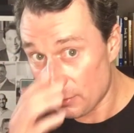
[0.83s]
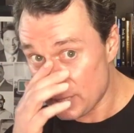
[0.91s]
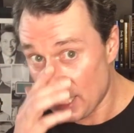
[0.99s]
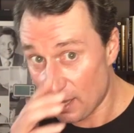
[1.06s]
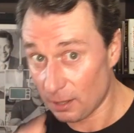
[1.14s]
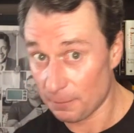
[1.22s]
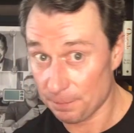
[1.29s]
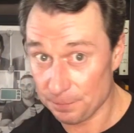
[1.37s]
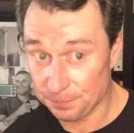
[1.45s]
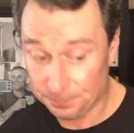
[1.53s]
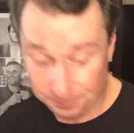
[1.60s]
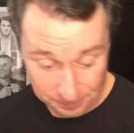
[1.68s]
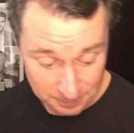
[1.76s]
was hell.
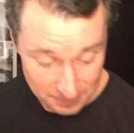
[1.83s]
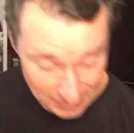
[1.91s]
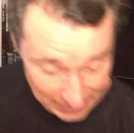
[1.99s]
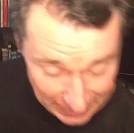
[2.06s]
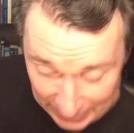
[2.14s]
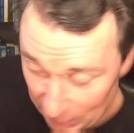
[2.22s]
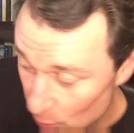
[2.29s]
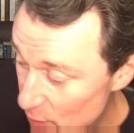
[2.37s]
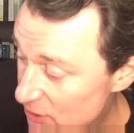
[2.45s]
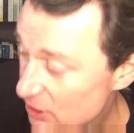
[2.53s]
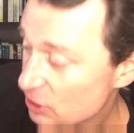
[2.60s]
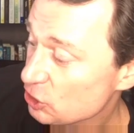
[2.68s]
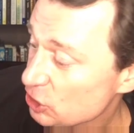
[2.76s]
It
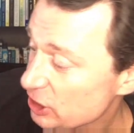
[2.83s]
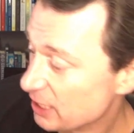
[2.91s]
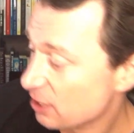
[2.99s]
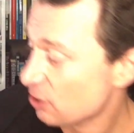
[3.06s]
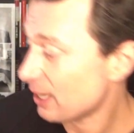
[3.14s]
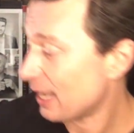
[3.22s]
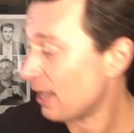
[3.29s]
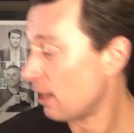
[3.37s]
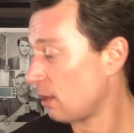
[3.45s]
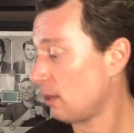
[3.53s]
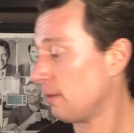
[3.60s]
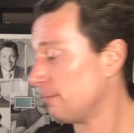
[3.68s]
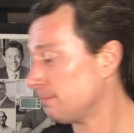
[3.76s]
was sheer hell.